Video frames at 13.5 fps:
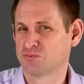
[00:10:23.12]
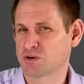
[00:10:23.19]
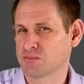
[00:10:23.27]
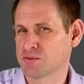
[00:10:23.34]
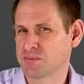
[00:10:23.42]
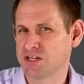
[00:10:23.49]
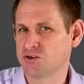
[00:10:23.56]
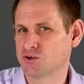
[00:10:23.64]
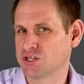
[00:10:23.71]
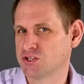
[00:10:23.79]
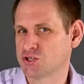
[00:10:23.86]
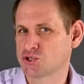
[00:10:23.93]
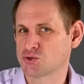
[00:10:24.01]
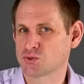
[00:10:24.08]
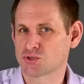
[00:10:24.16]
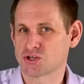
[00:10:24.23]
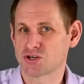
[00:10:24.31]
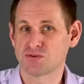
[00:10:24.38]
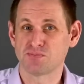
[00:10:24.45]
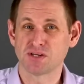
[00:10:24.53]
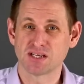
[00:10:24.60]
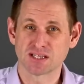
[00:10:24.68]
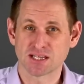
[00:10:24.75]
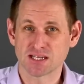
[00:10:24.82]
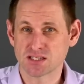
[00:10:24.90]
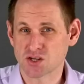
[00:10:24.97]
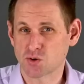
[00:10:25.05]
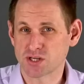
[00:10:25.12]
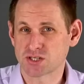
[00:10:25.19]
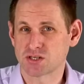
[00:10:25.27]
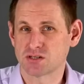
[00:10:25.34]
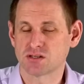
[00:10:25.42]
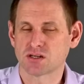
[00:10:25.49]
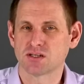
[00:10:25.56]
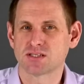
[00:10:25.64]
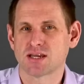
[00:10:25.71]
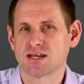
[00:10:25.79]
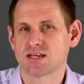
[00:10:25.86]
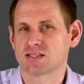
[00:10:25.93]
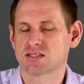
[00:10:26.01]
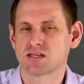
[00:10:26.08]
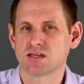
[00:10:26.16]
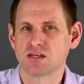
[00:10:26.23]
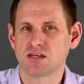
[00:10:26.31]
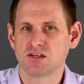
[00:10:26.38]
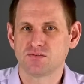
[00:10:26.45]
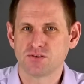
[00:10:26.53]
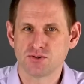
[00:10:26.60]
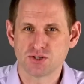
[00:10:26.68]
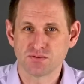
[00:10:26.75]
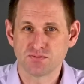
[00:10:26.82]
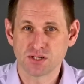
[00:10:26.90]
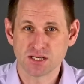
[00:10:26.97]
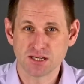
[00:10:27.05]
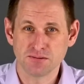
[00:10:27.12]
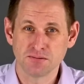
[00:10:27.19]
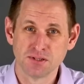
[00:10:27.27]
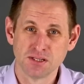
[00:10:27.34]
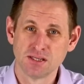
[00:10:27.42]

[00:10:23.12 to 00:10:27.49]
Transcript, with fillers: Probably not in the short term, but that's a question I'd like to answer in a future video.